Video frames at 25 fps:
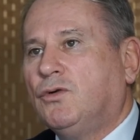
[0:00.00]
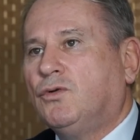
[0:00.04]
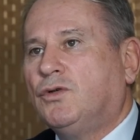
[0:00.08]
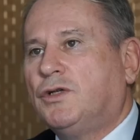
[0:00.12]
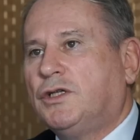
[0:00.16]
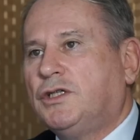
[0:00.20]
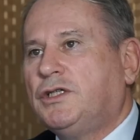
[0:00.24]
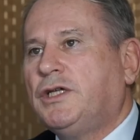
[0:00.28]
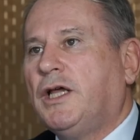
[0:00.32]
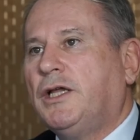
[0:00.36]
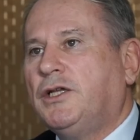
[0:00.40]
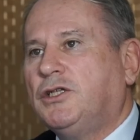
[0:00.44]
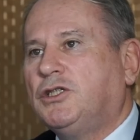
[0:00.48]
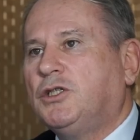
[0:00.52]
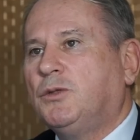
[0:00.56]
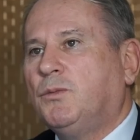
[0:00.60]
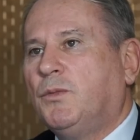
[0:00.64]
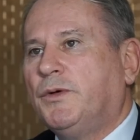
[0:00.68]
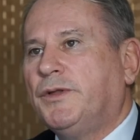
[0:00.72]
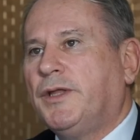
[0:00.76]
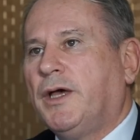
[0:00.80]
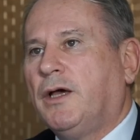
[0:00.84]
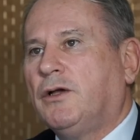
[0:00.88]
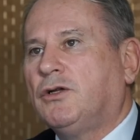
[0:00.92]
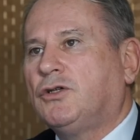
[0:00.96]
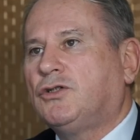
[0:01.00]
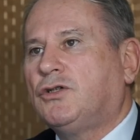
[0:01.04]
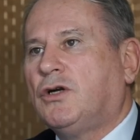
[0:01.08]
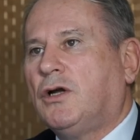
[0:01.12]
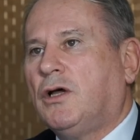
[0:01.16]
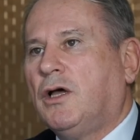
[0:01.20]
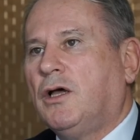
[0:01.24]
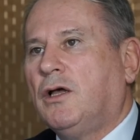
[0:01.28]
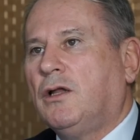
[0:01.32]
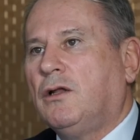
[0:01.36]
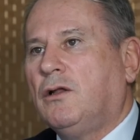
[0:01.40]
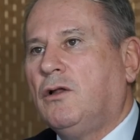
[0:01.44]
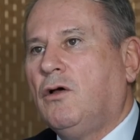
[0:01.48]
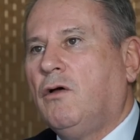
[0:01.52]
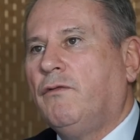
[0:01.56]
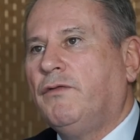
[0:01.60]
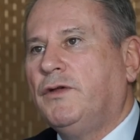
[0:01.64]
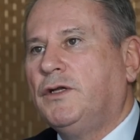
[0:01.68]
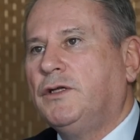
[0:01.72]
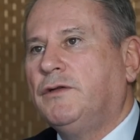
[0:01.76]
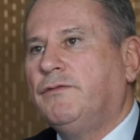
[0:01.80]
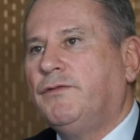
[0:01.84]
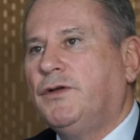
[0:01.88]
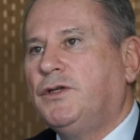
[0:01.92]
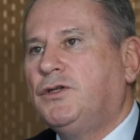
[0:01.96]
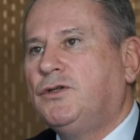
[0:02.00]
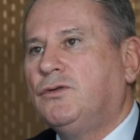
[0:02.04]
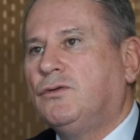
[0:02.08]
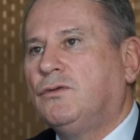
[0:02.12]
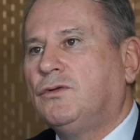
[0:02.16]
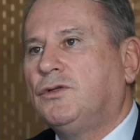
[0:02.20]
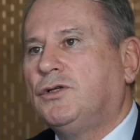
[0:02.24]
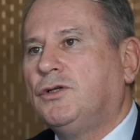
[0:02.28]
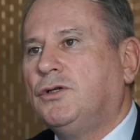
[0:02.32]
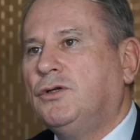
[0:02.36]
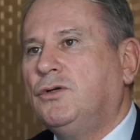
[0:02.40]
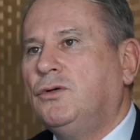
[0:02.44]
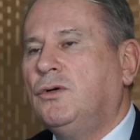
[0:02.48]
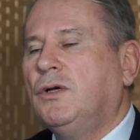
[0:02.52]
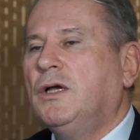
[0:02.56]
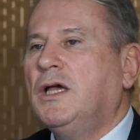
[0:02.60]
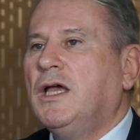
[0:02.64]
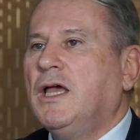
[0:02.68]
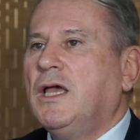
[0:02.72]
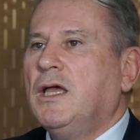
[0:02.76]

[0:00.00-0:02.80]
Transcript: or detention without trial of individuals who